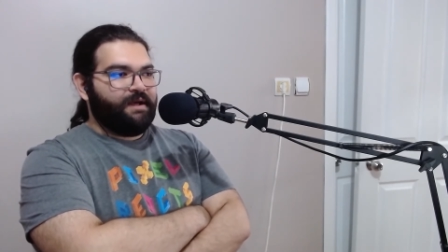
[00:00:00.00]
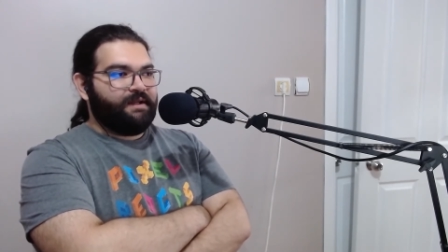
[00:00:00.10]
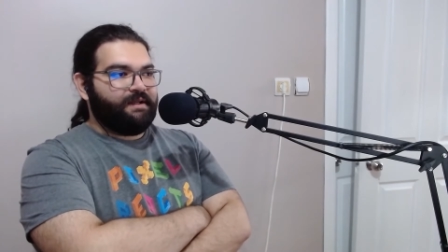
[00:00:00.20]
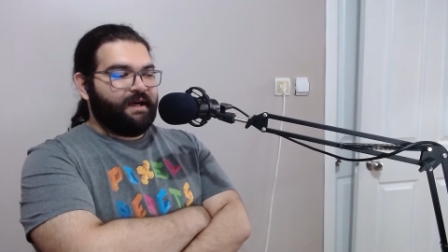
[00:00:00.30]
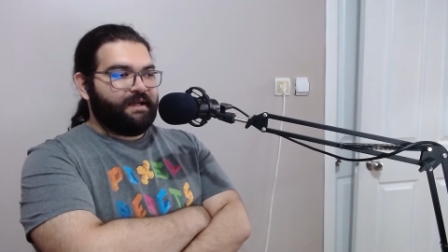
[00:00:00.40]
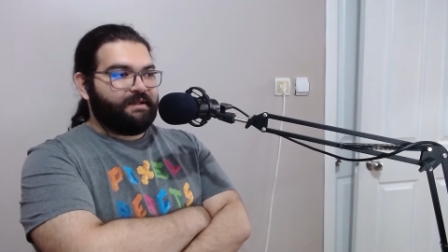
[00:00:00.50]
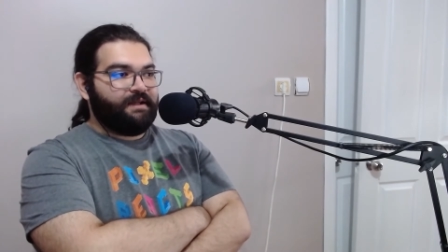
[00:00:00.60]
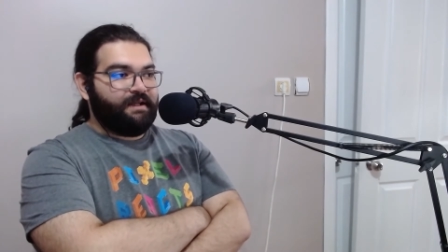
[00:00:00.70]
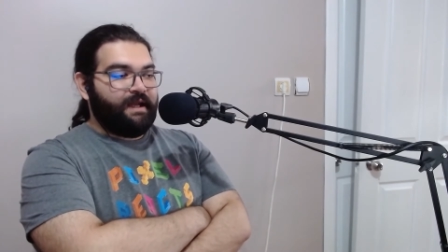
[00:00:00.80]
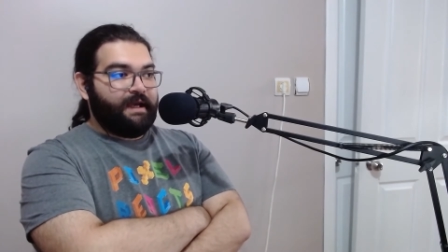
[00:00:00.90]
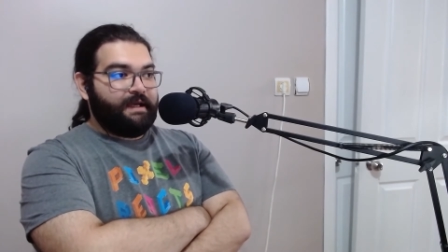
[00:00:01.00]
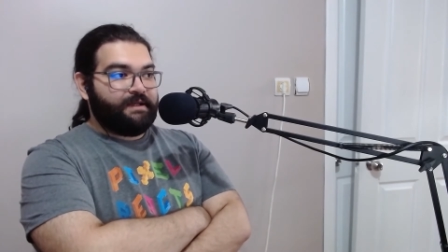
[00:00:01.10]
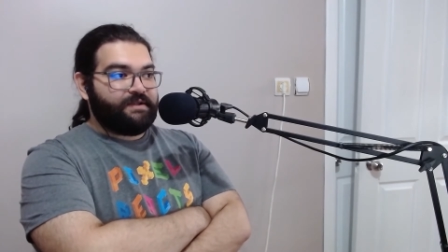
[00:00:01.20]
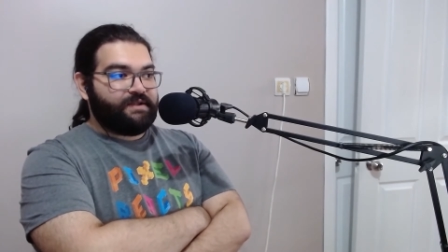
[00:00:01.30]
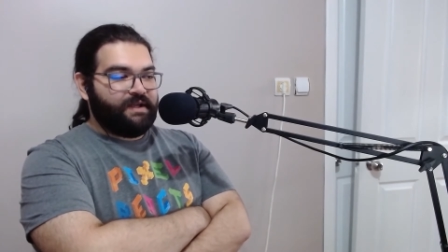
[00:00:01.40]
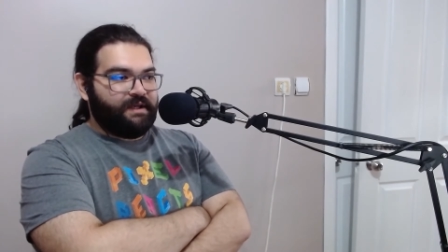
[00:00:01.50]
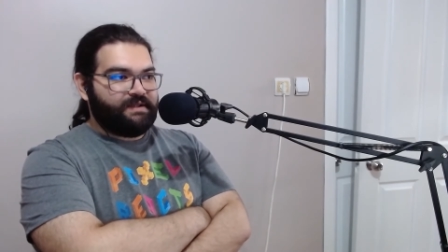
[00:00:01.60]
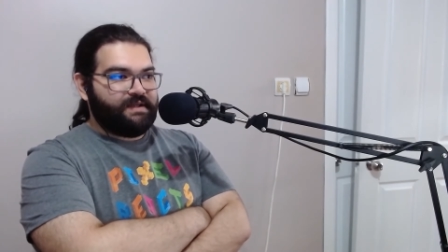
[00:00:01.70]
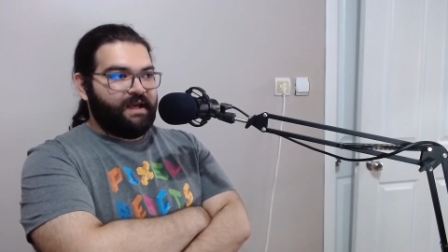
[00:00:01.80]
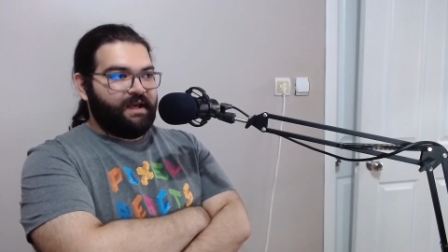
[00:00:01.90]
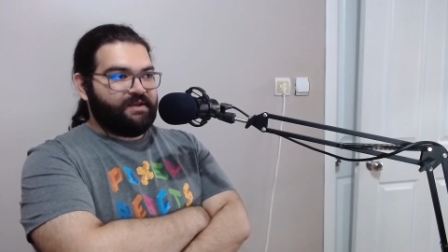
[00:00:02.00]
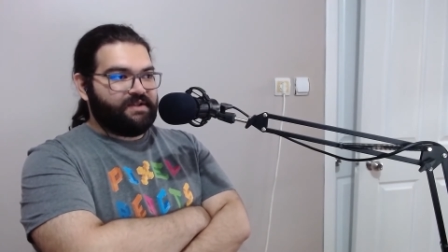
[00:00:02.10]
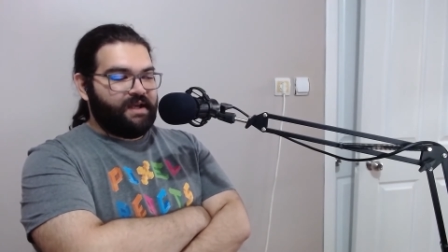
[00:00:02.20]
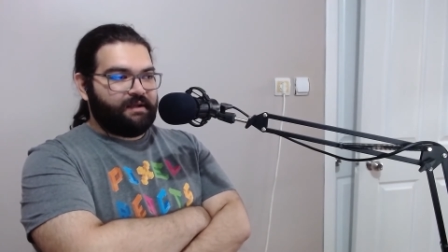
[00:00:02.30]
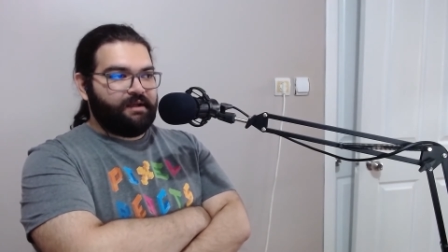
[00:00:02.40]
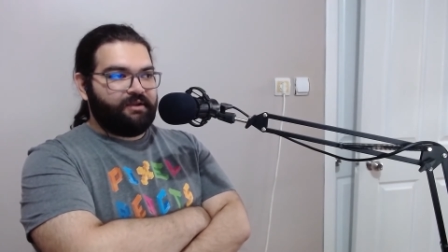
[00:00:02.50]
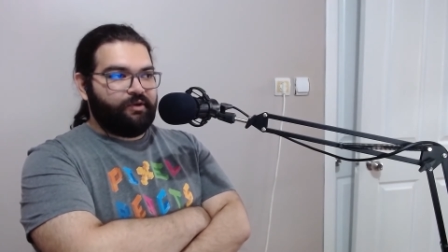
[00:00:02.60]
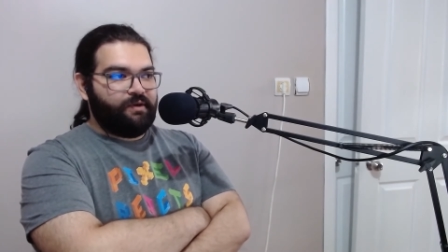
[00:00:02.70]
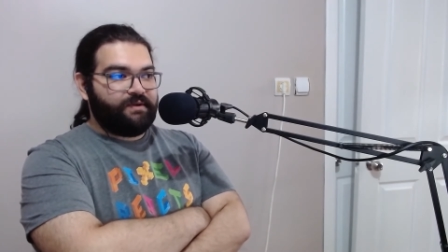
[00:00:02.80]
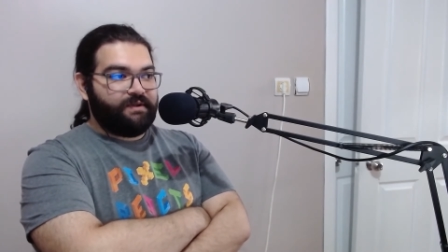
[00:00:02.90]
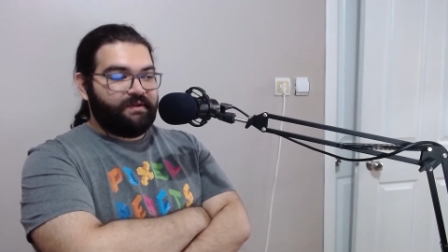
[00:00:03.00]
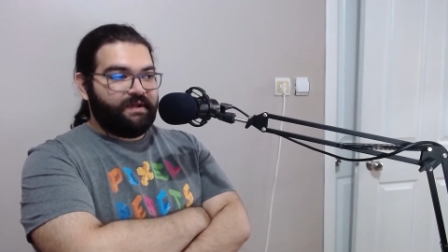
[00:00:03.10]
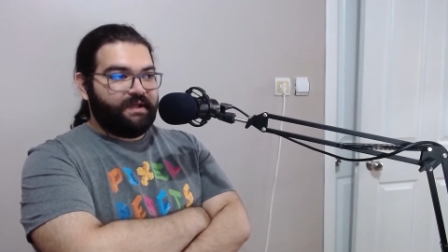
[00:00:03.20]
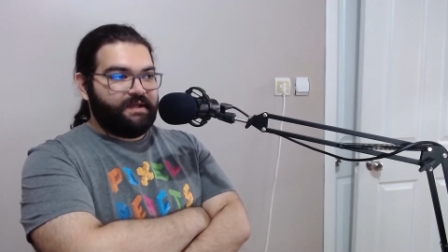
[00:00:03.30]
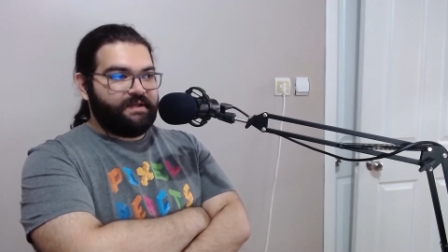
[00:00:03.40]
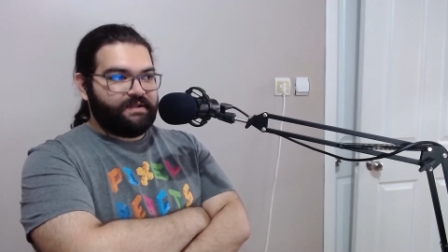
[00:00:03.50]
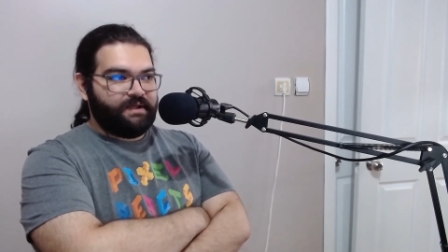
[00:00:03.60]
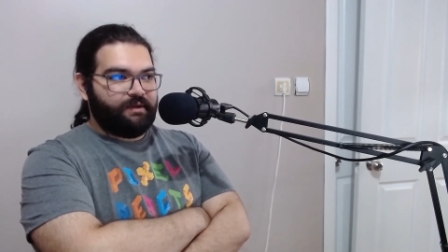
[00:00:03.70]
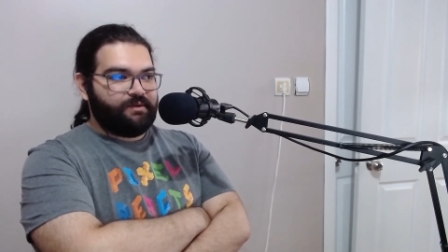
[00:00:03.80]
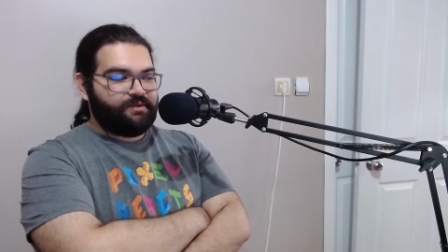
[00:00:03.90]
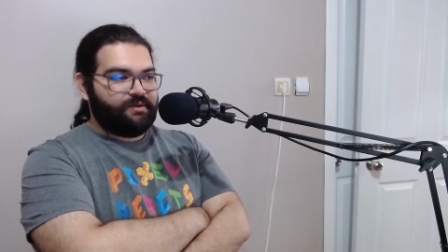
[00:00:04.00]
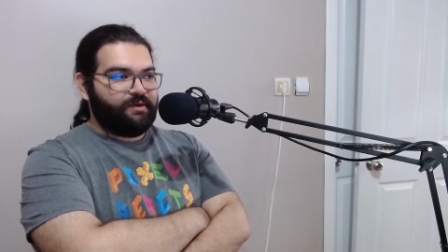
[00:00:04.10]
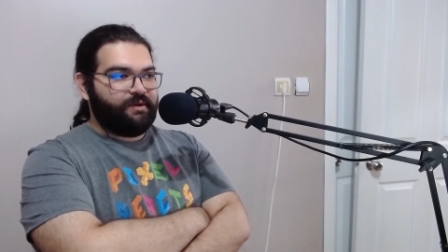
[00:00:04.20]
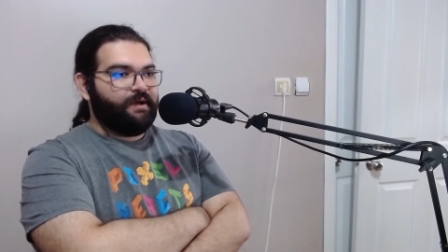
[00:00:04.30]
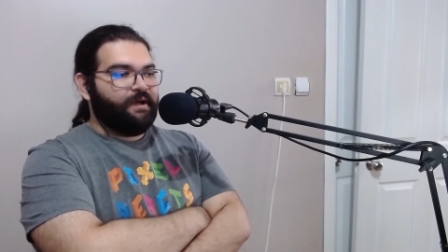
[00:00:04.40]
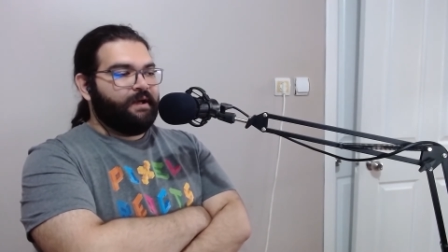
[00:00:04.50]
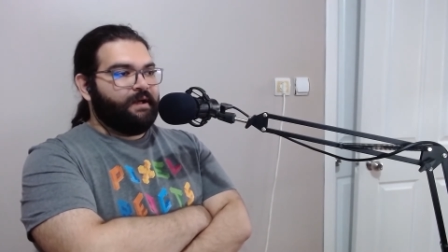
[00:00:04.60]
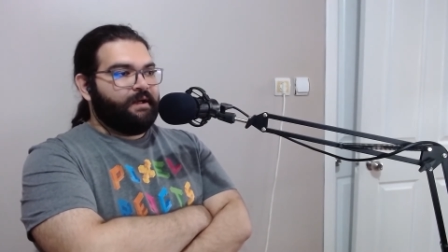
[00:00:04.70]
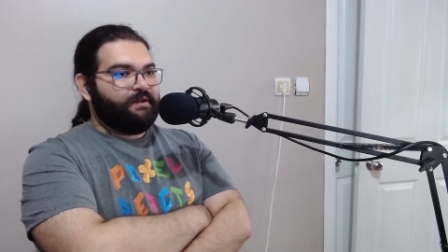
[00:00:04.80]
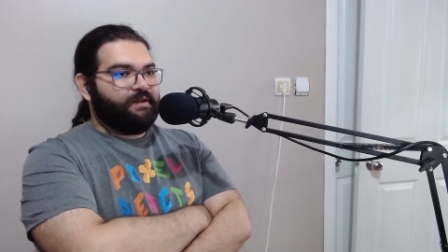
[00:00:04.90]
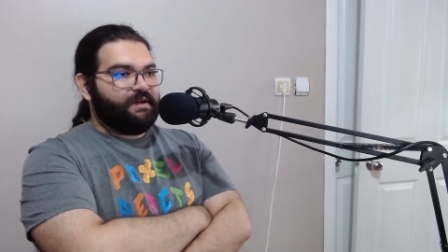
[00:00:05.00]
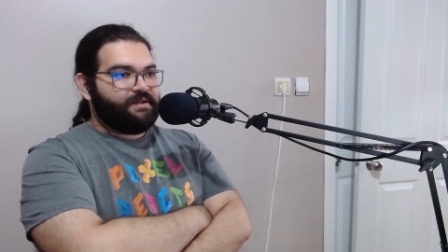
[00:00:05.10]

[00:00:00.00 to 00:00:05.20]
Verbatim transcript: 1986 exactly 33 years ago so there is